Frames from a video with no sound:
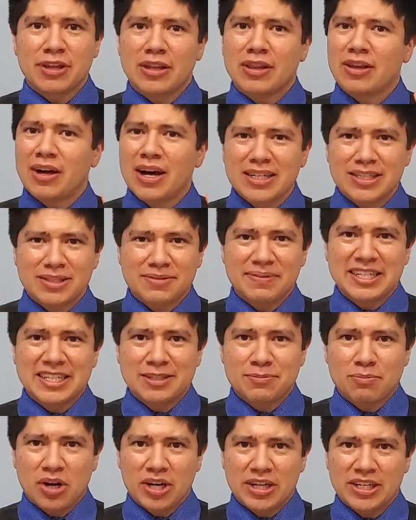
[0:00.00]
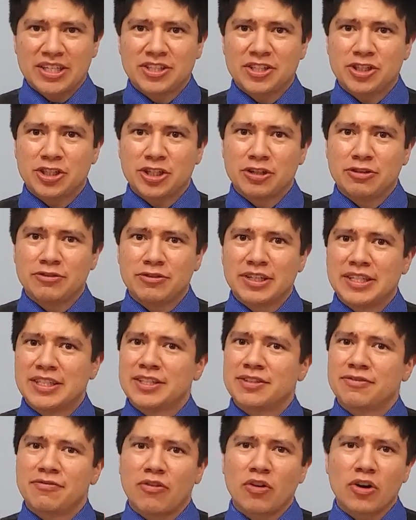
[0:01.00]
the Las Vegas market showed
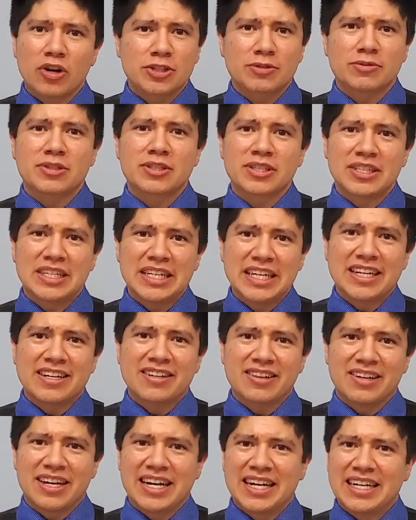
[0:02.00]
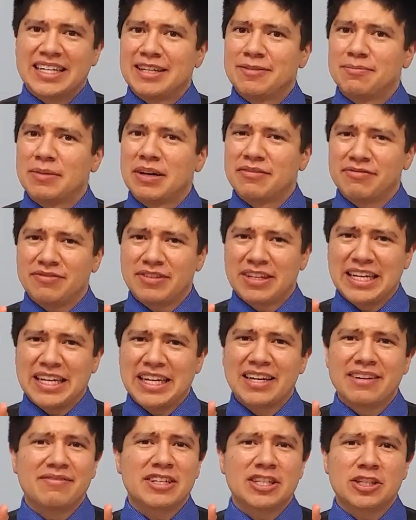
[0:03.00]
its first decline in monthly
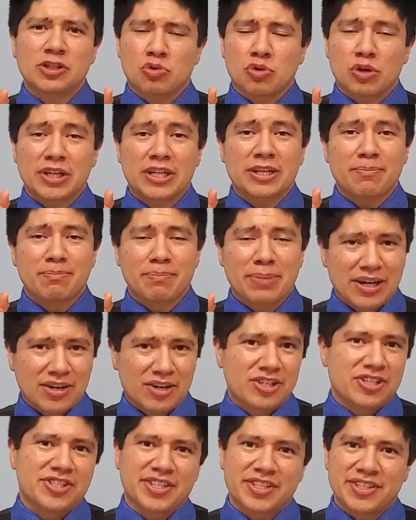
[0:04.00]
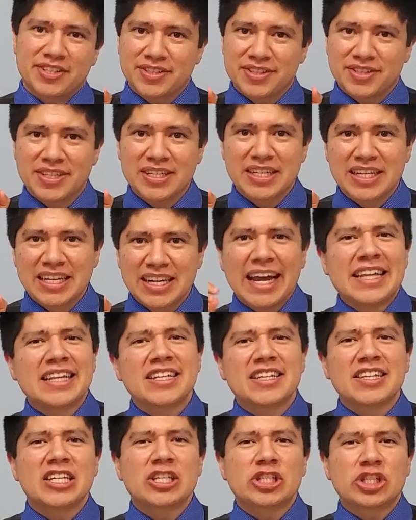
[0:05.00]
inventory comparisons. In
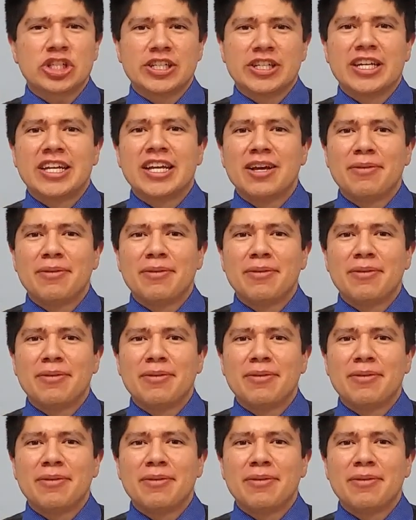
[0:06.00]
addition,